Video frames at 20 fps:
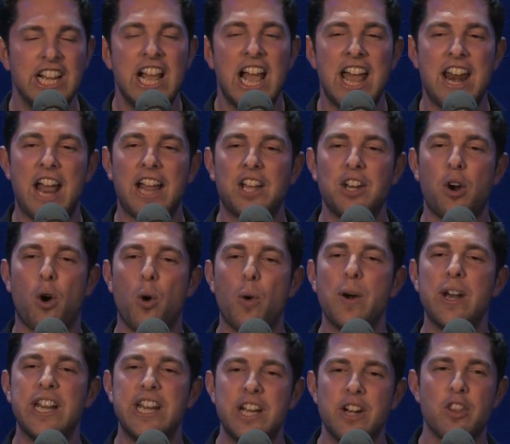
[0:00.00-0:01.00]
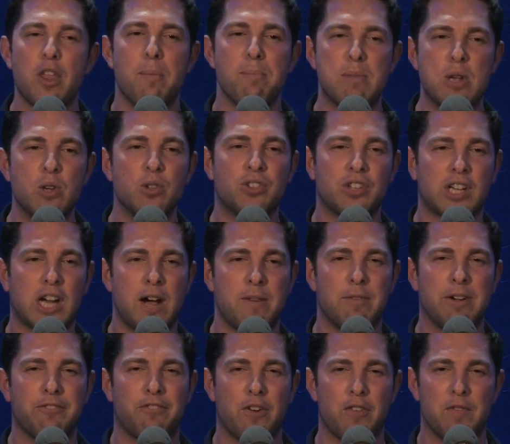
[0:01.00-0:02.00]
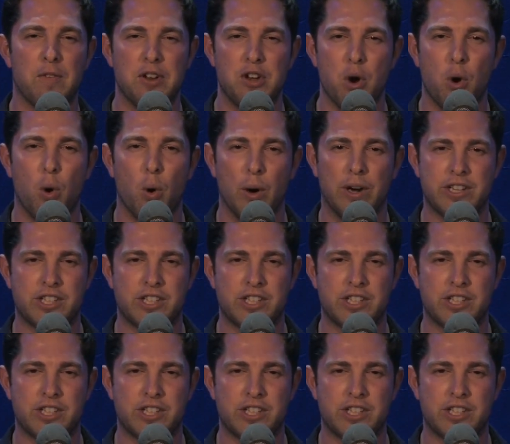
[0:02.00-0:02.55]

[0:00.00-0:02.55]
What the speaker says: and I could already hear the music coming from the door.